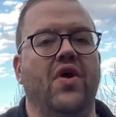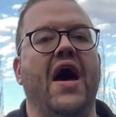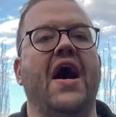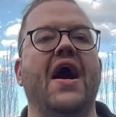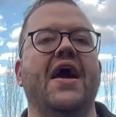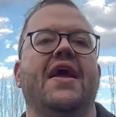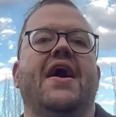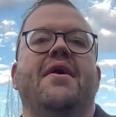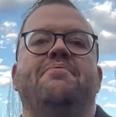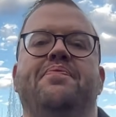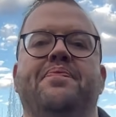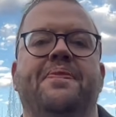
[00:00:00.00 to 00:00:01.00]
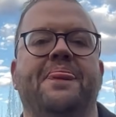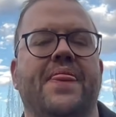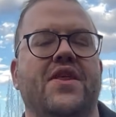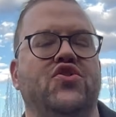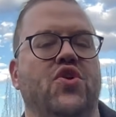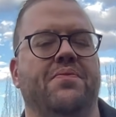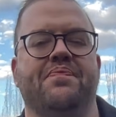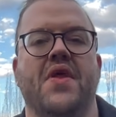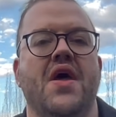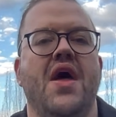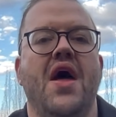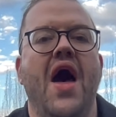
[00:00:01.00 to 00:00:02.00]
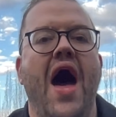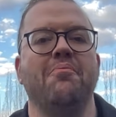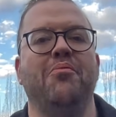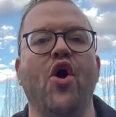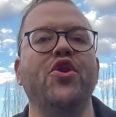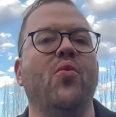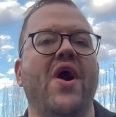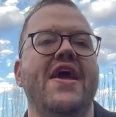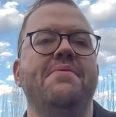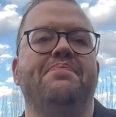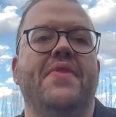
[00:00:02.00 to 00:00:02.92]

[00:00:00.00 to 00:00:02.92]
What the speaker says: I'm blown away.